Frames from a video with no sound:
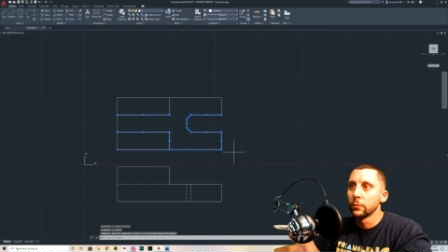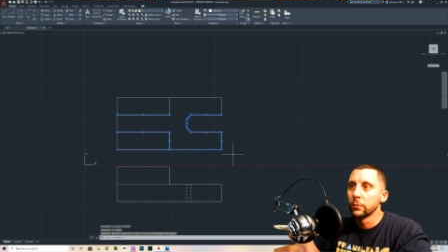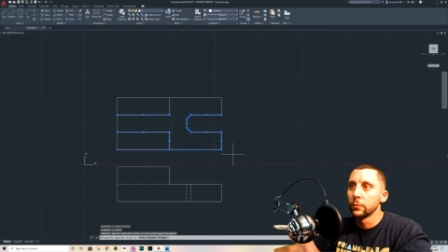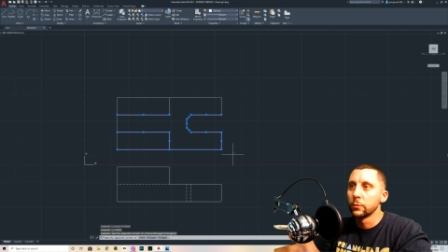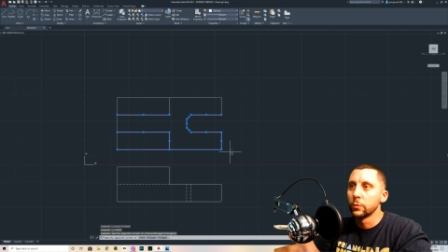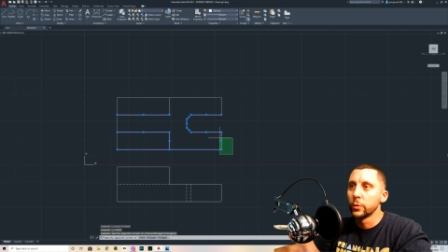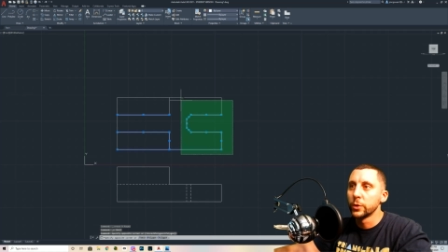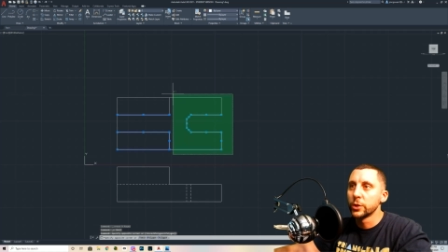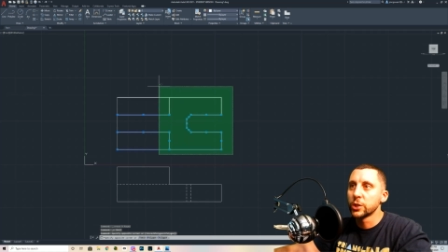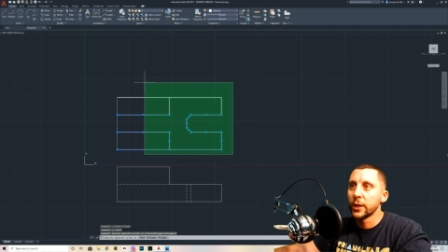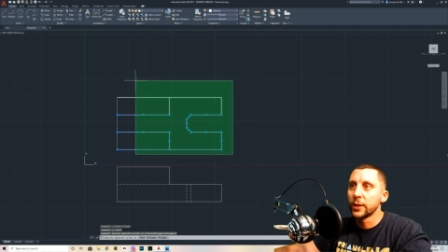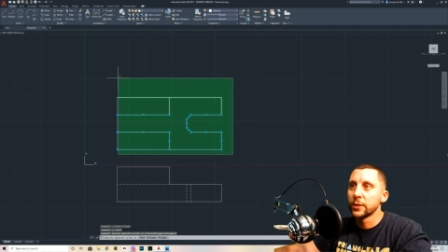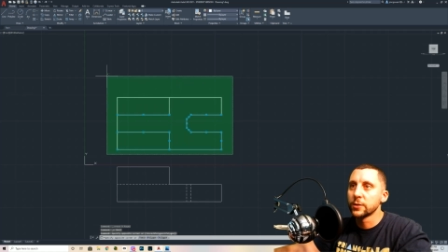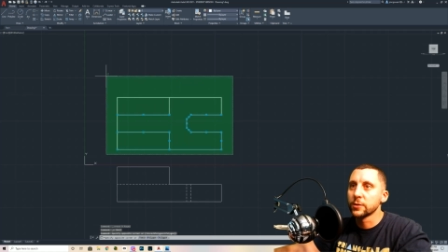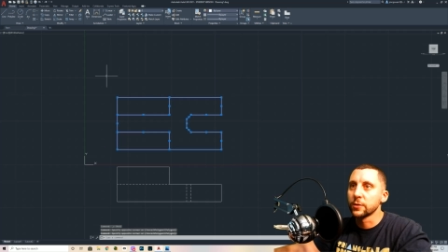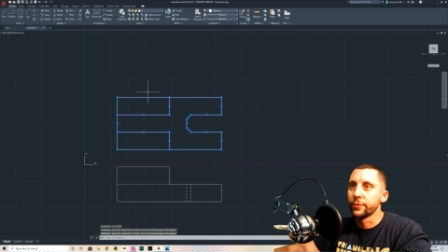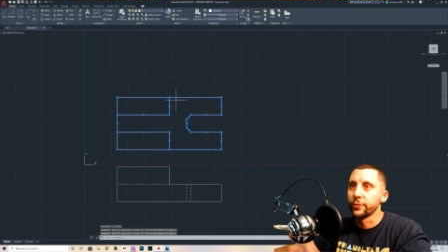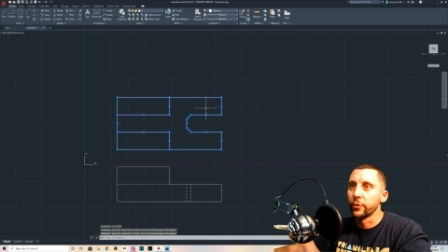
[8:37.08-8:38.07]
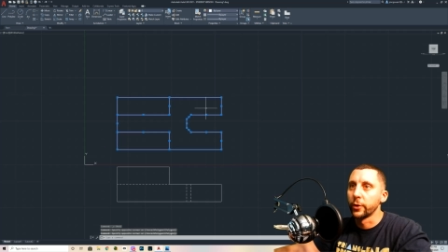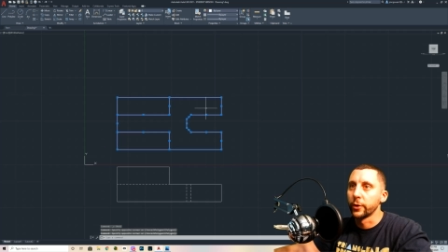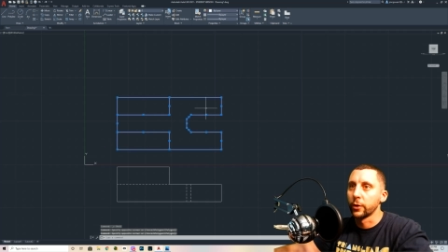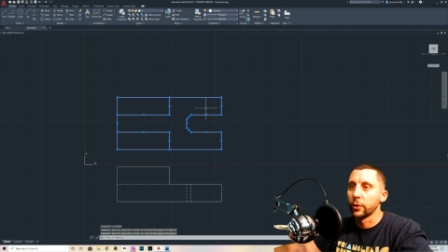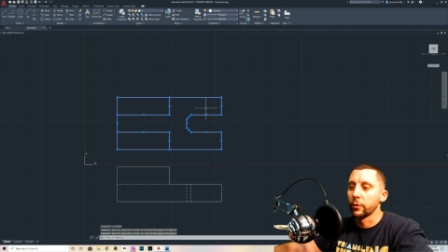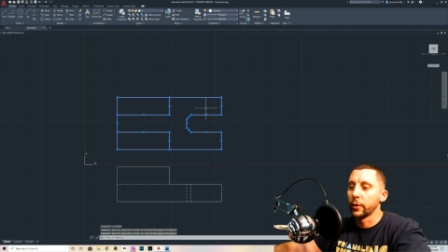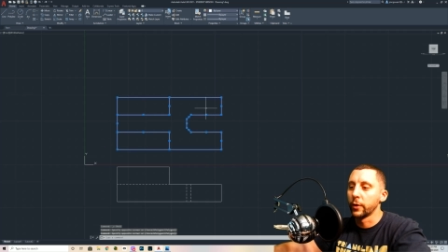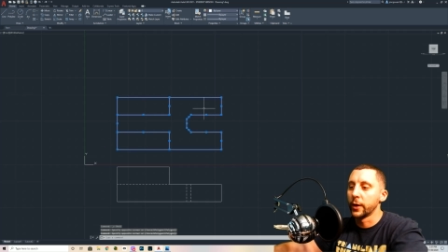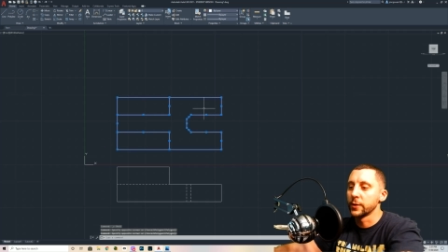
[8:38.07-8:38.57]
We changed to front
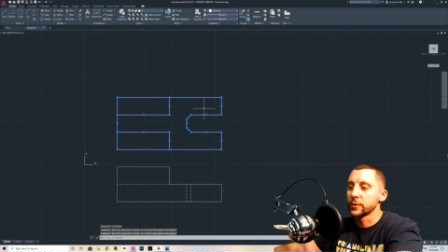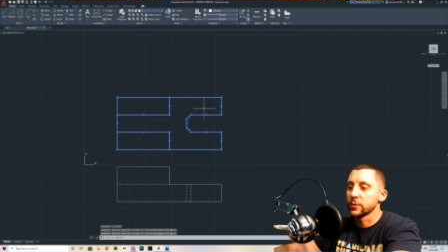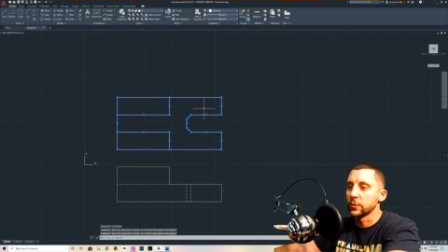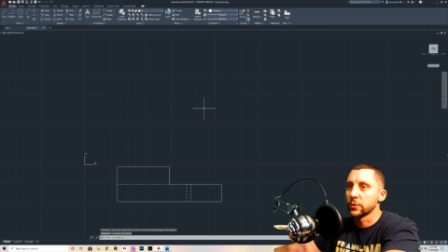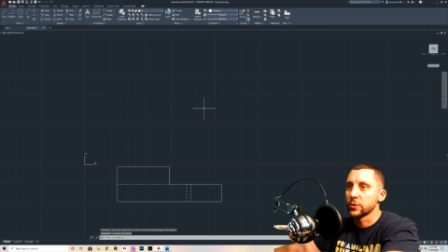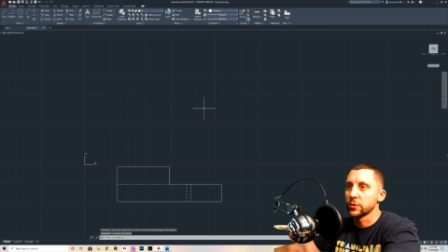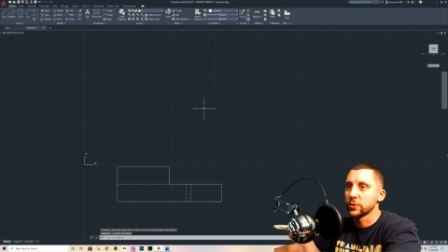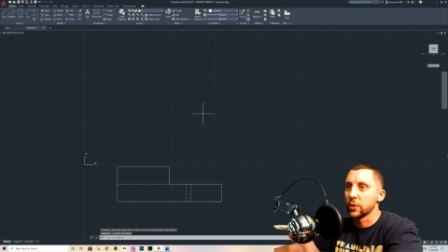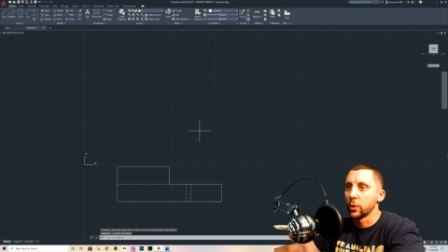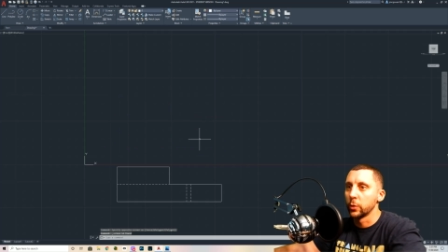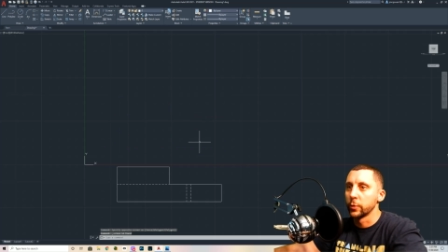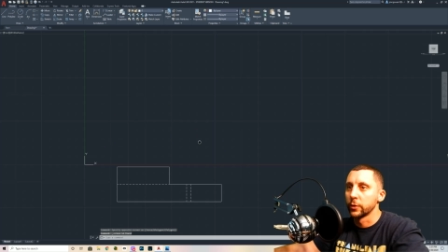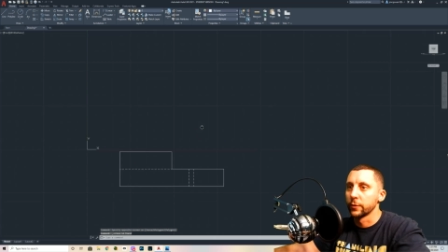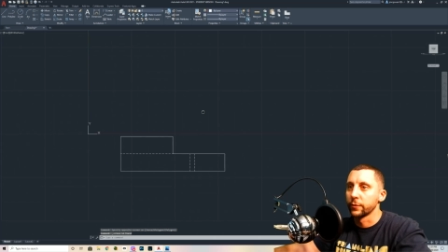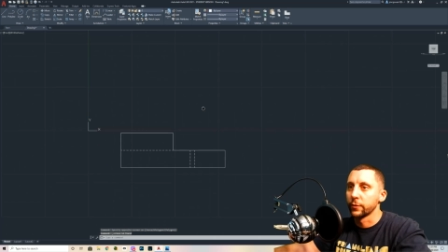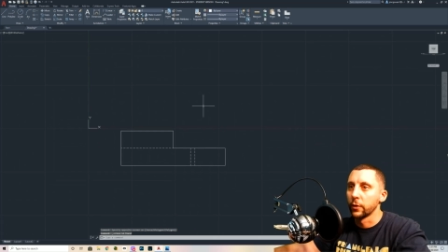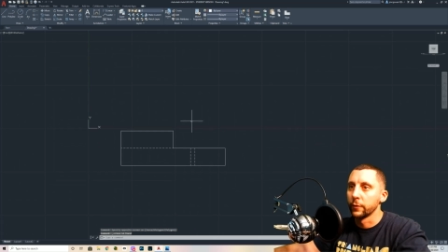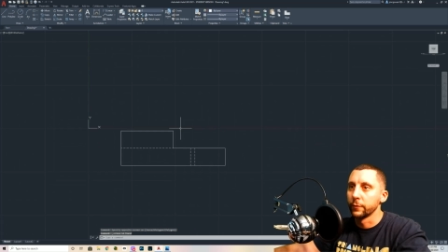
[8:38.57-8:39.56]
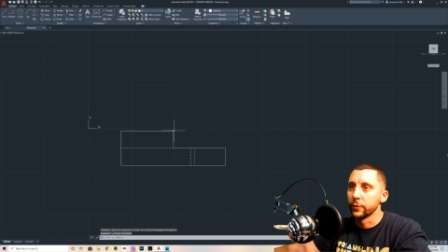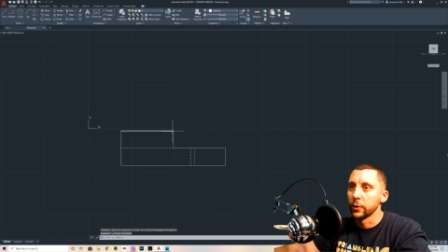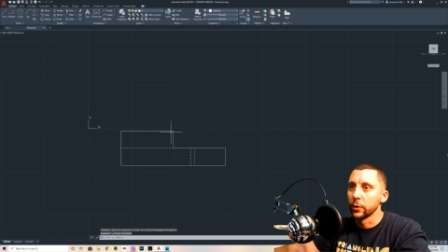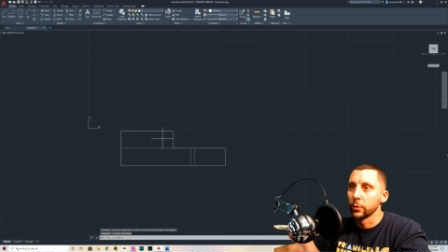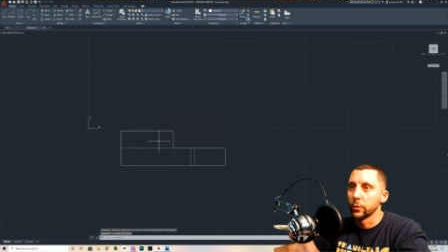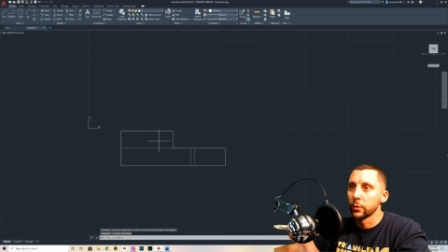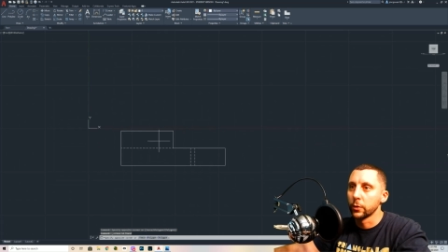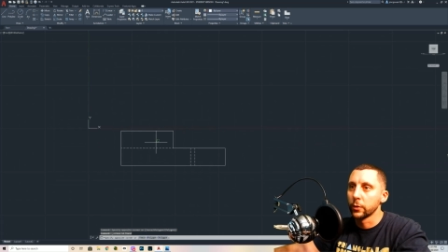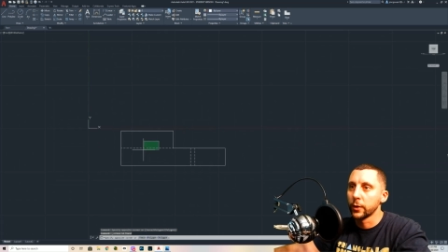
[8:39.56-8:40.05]
already, so let's just go with the front view,
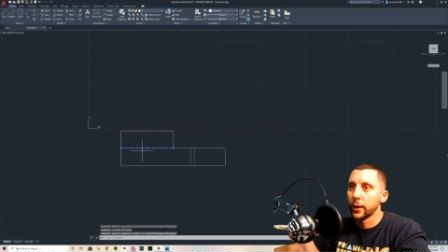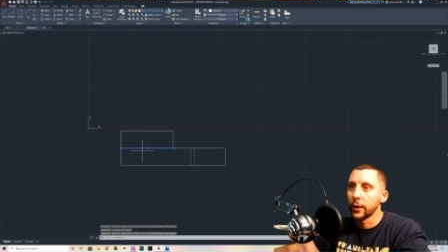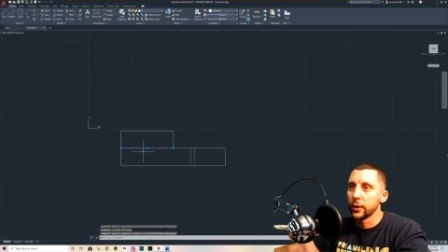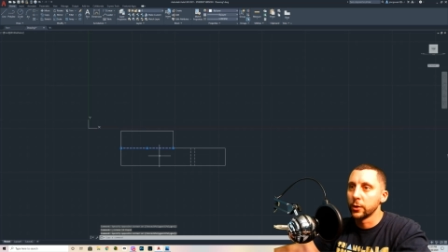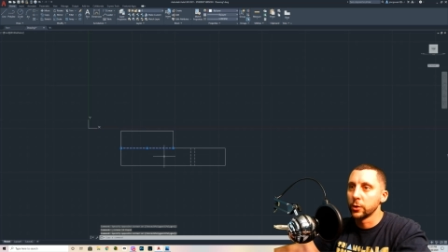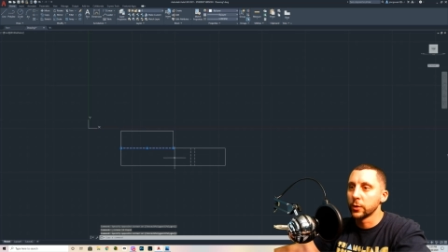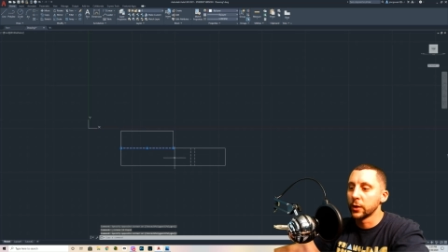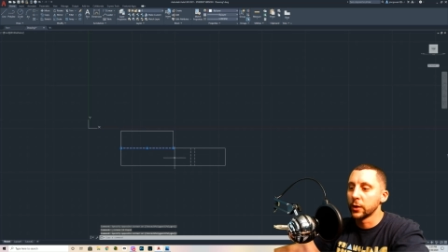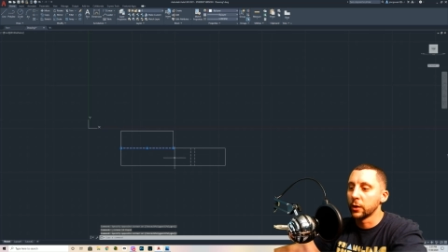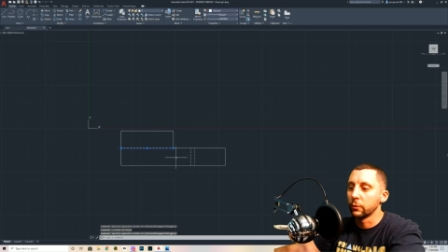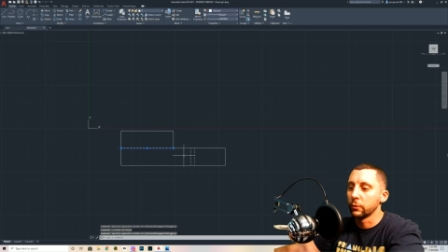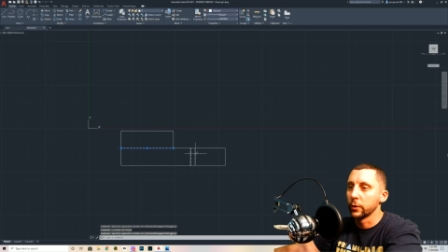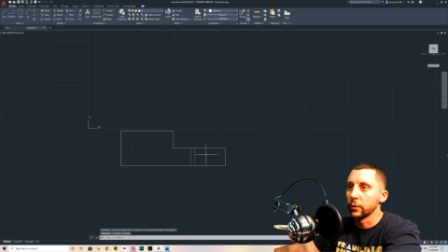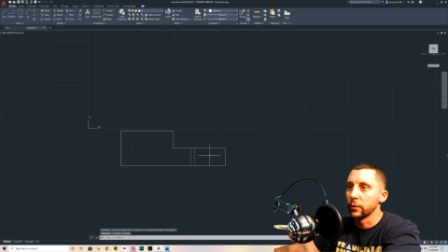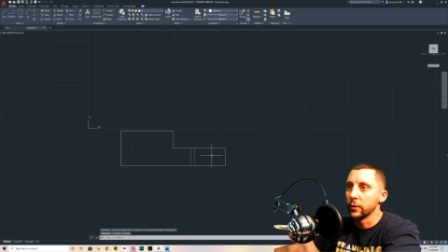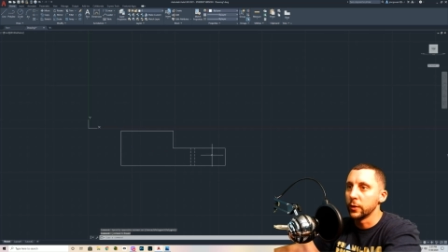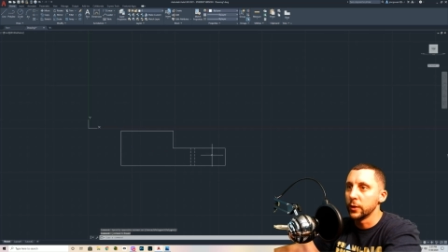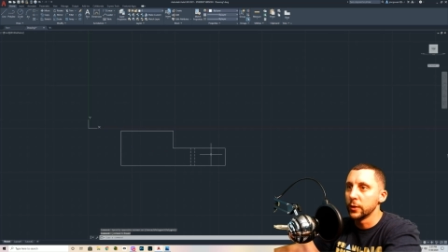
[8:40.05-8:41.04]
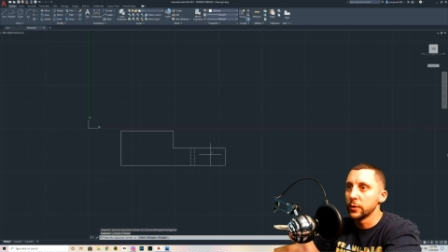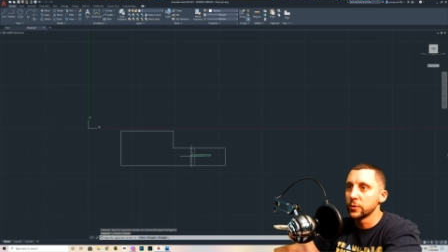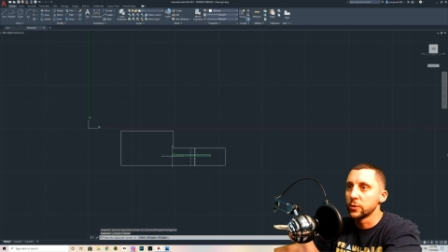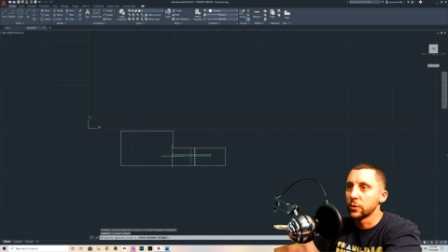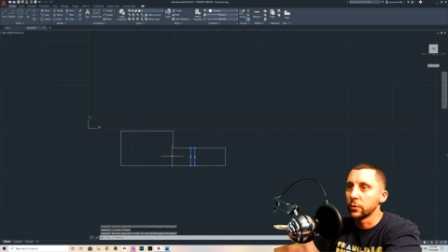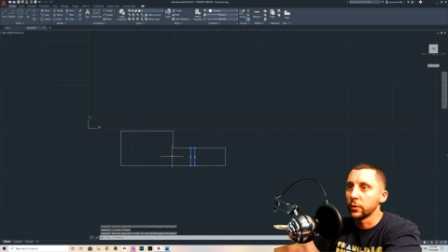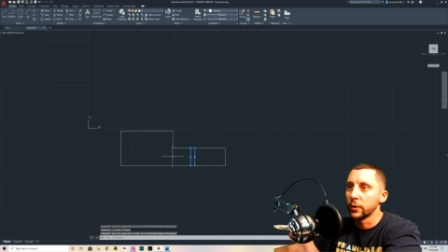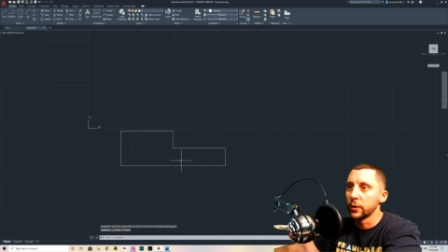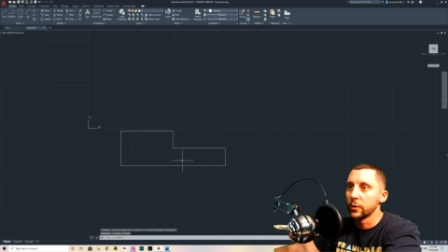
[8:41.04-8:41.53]
okay? And you can get rid of these. You
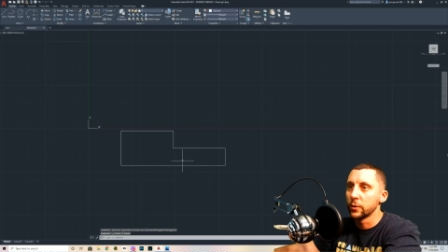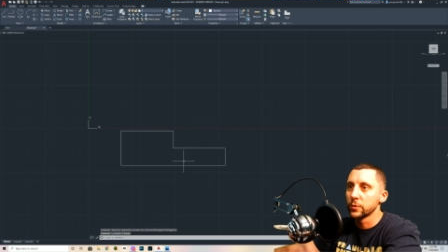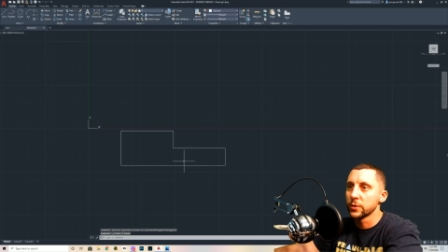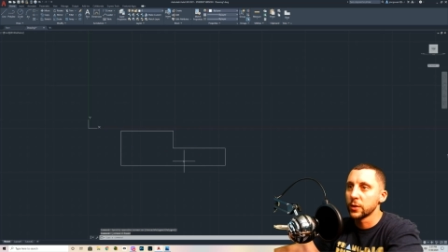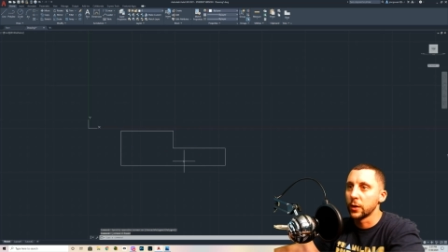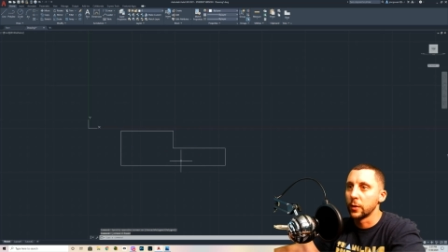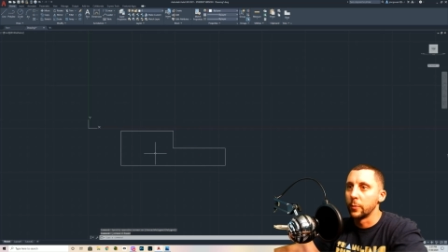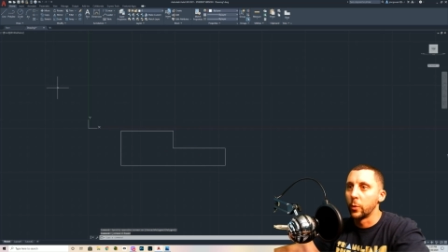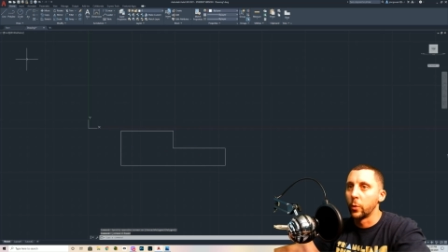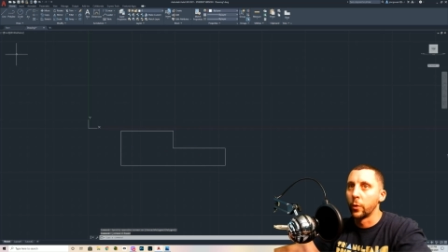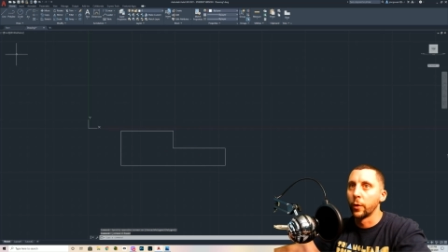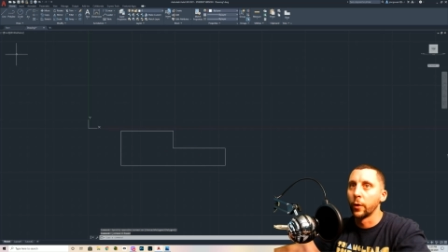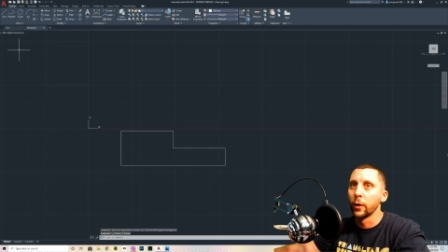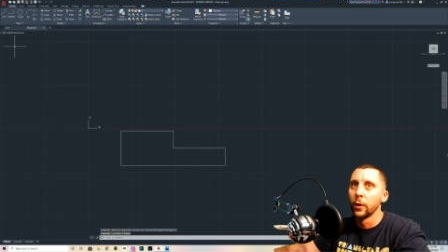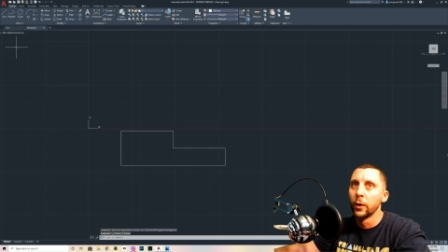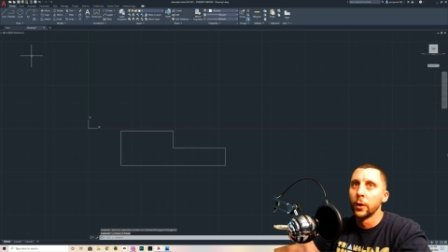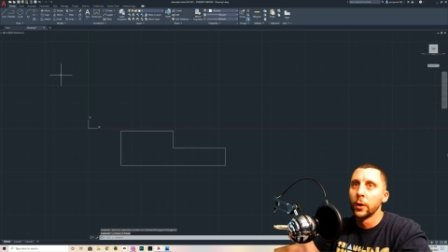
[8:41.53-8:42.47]
don't need those anymore.